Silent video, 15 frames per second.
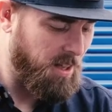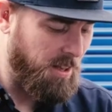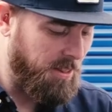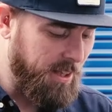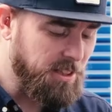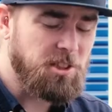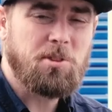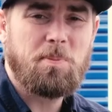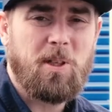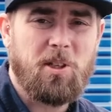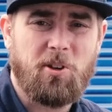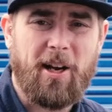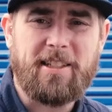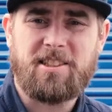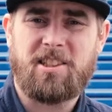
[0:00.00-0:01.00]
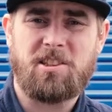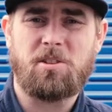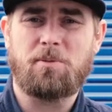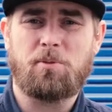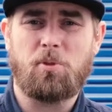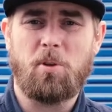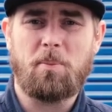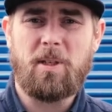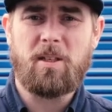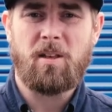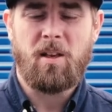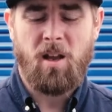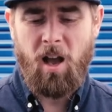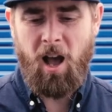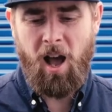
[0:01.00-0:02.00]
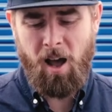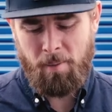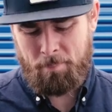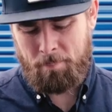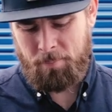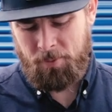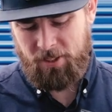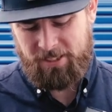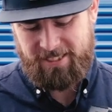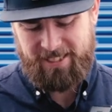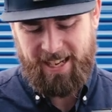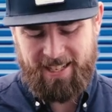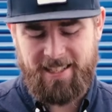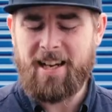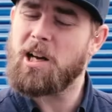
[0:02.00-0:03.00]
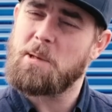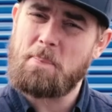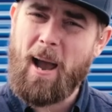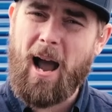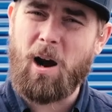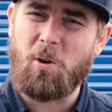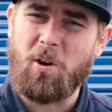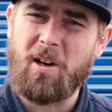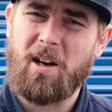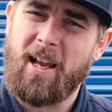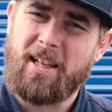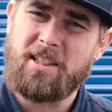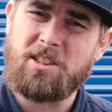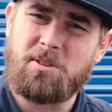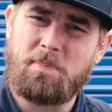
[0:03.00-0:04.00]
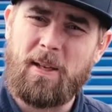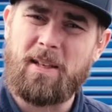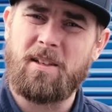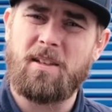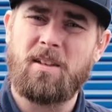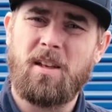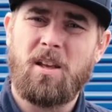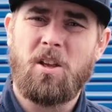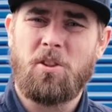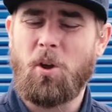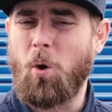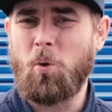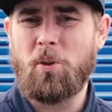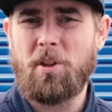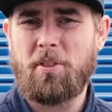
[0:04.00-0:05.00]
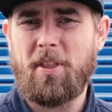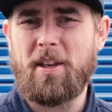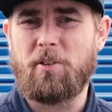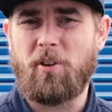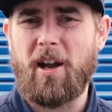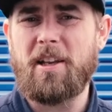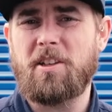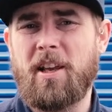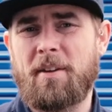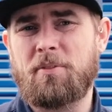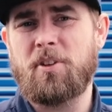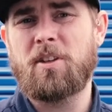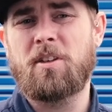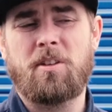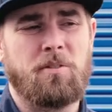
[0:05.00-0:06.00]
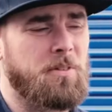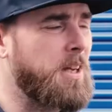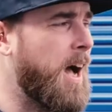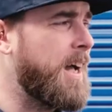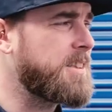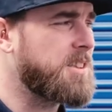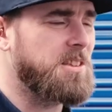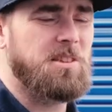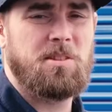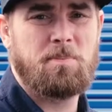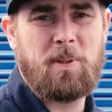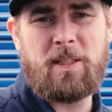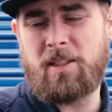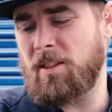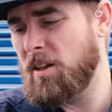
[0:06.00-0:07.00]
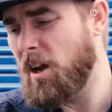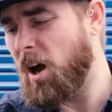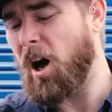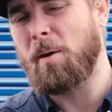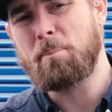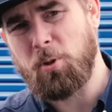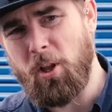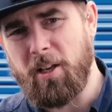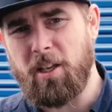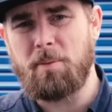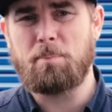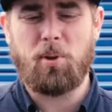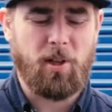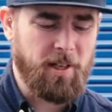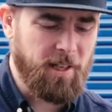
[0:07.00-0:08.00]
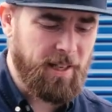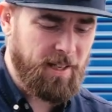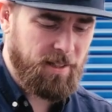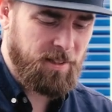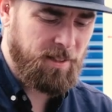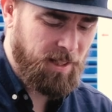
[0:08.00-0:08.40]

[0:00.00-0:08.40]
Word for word: This has been a great system for me. Um, the secondary power has been the only thing, right? You have to constantly be unplugging, plugging in, and,